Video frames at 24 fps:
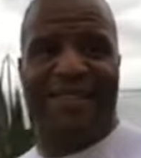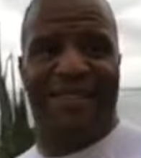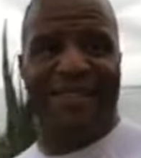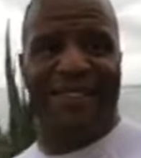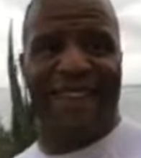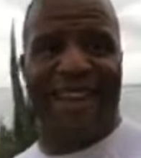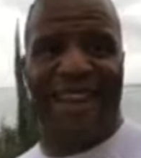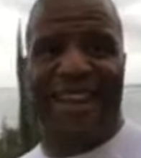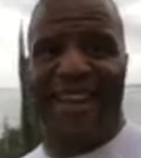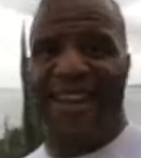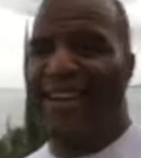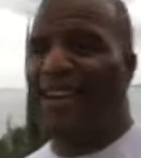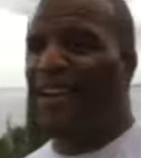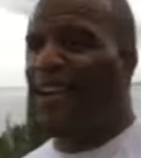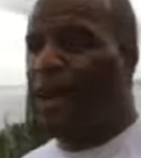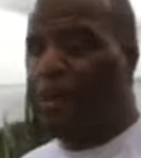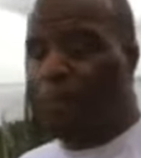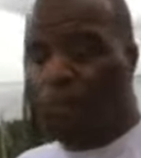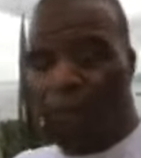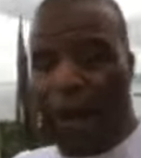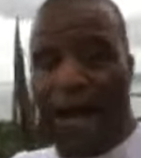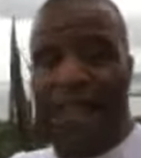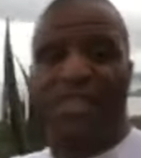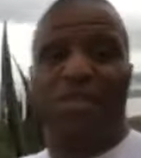okay? A
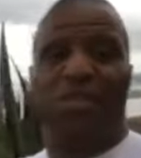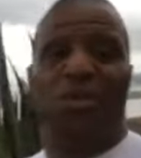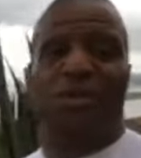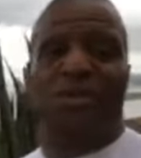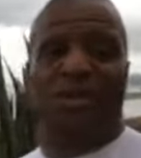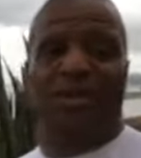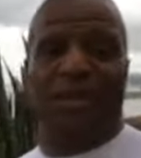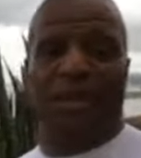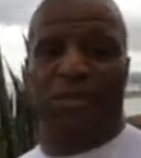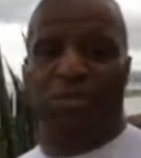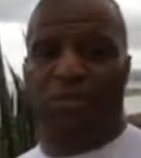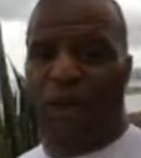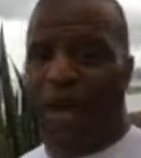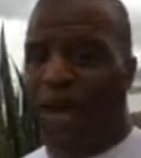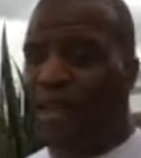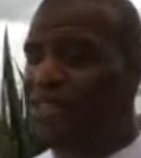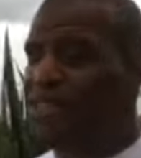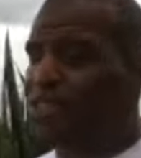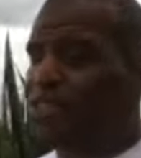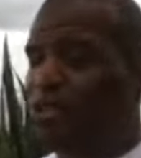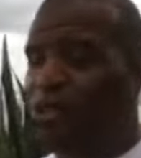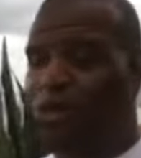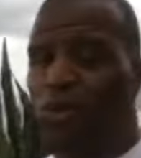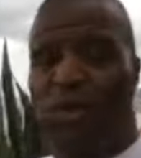prostitute, a
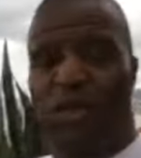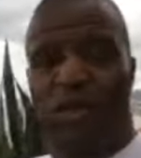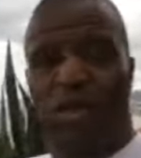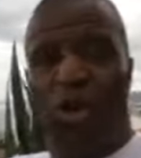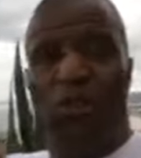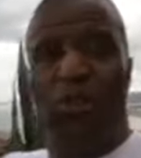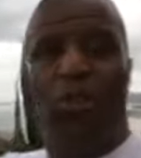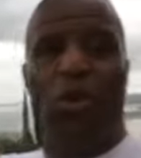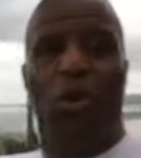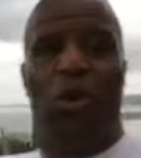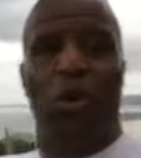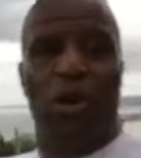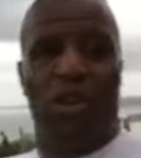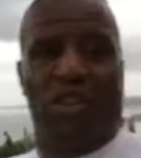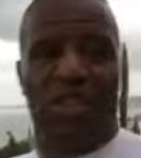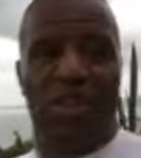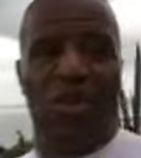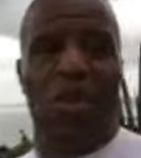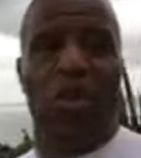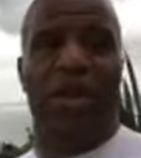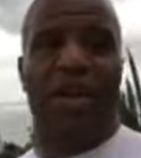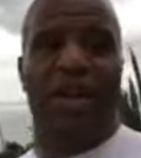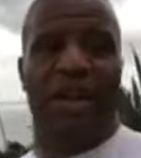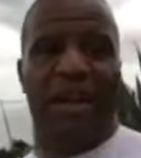prostitute with no moral
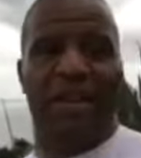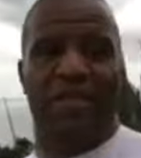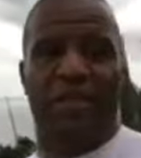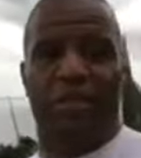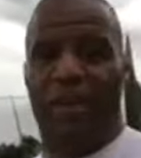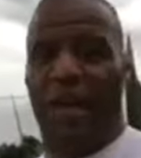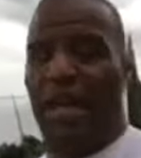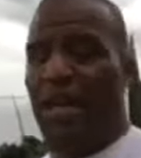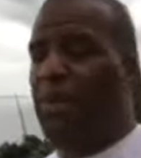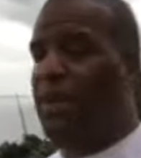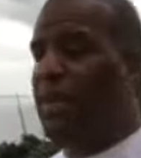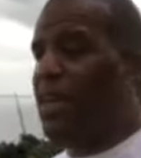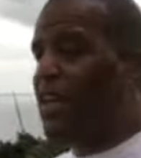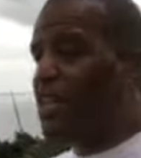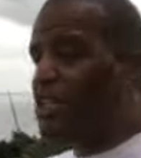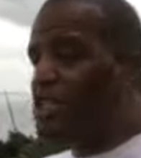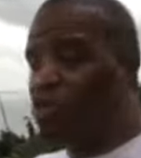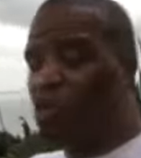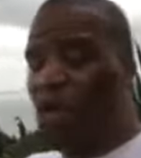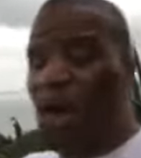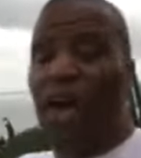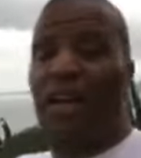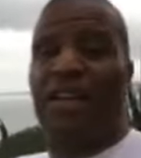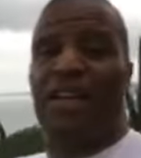authority can have a baby. A
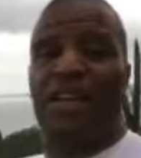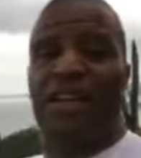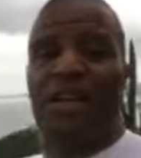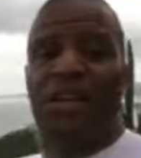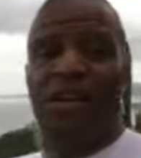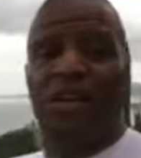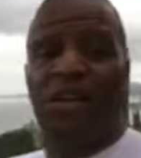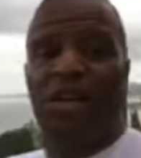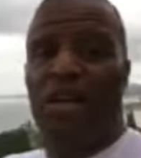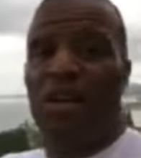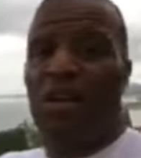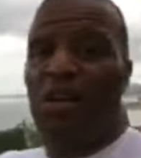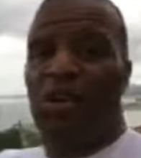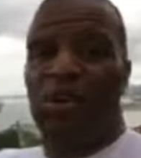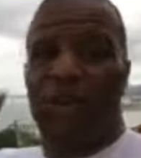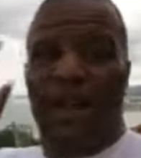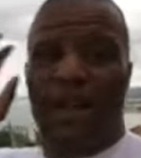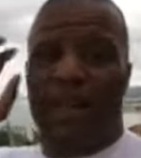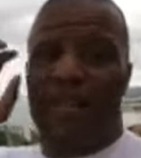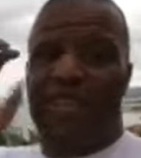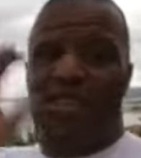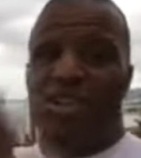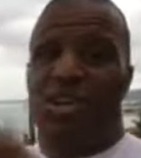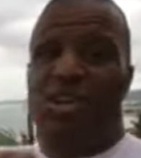drug dealer who ain't
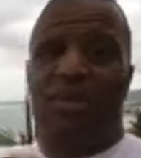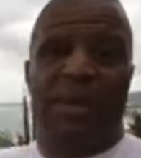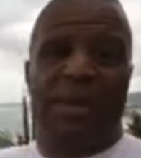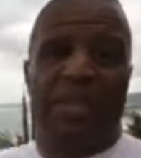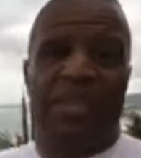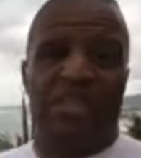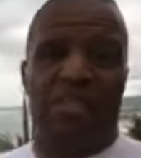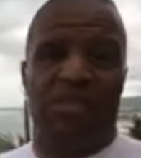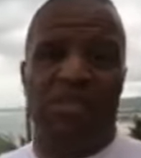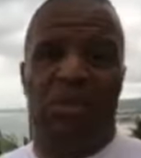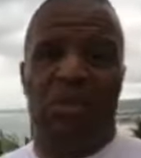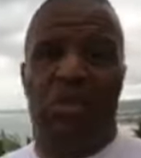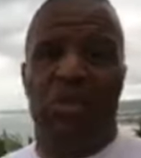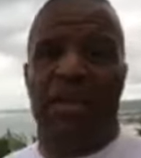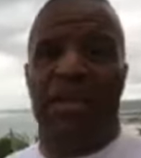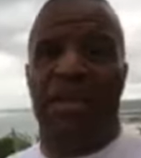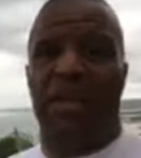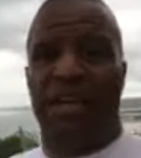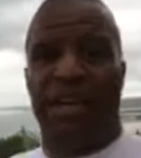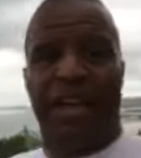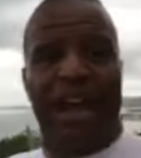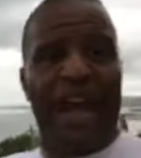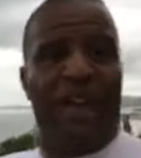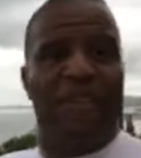concerned about his community
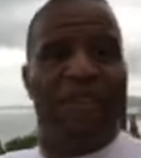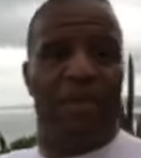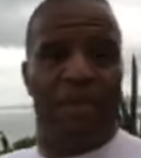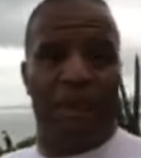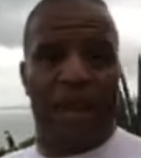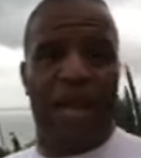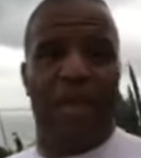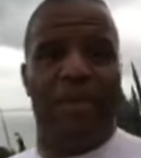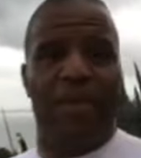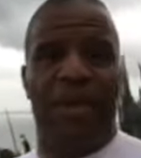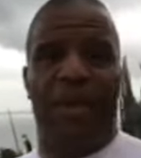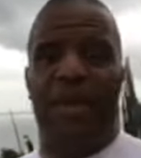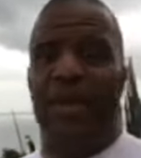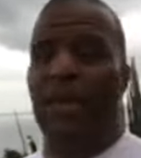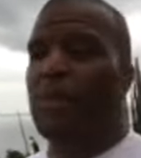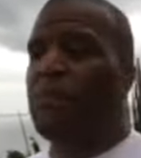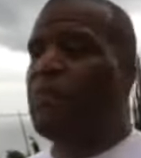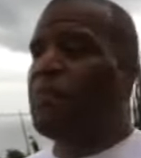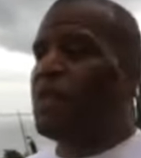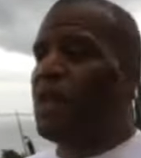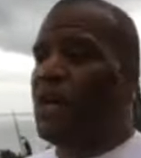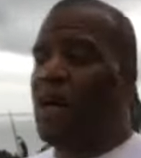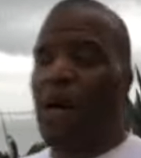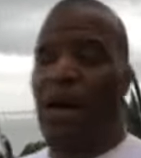can have a baby.
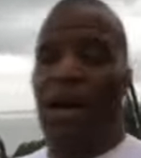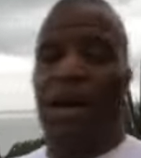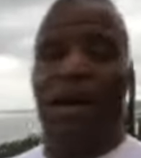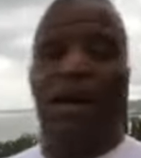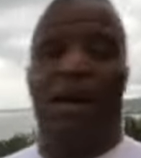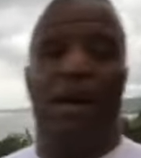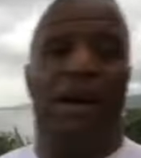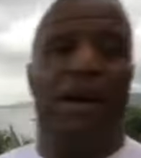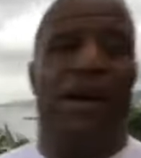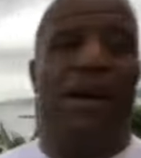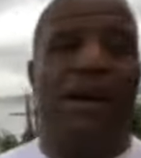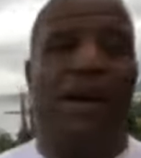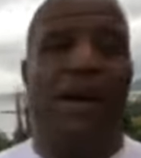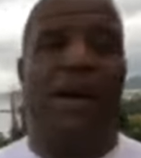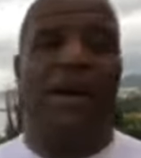Uh, uh,